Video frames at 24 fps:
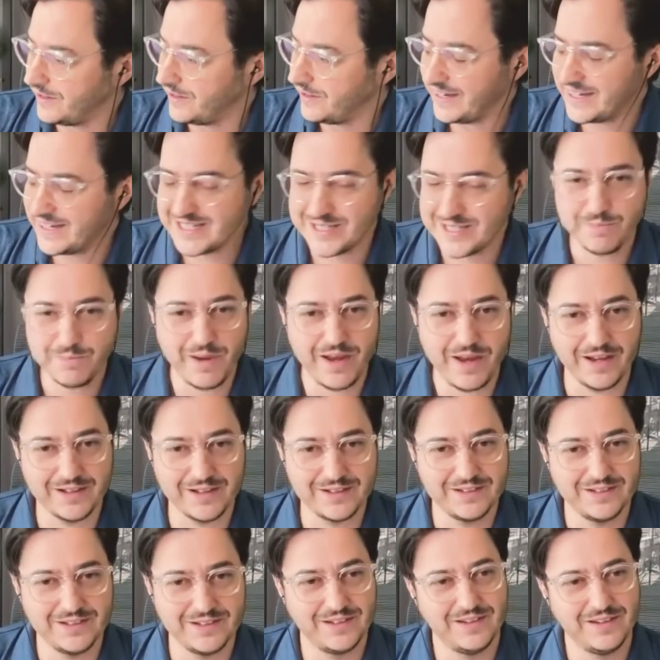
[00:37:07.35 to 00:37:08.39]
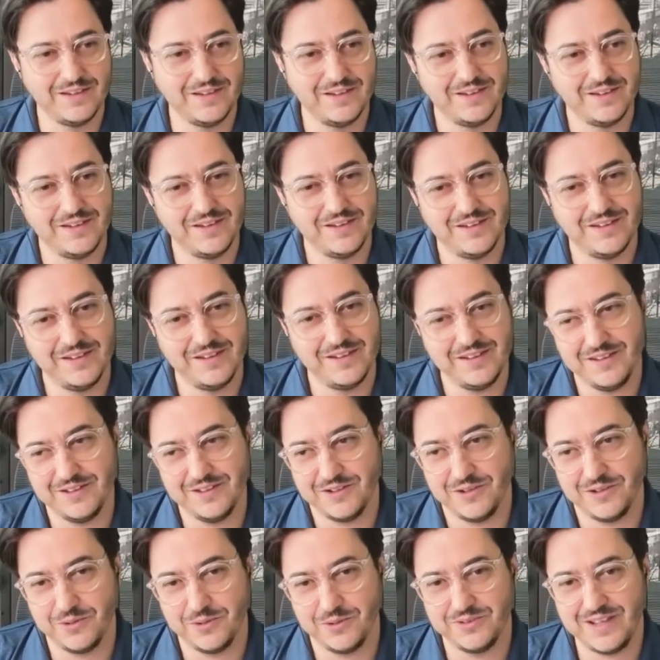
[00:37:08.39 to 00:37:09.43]
expect you
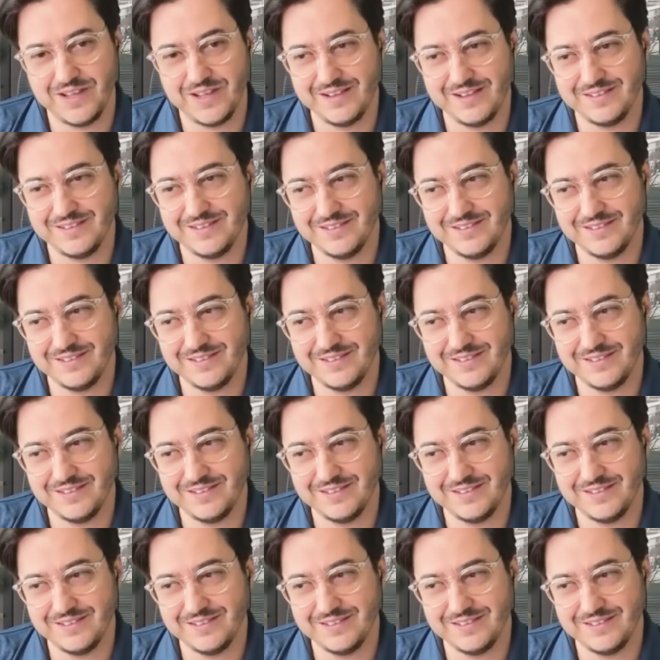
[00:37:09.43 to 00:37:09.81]
know that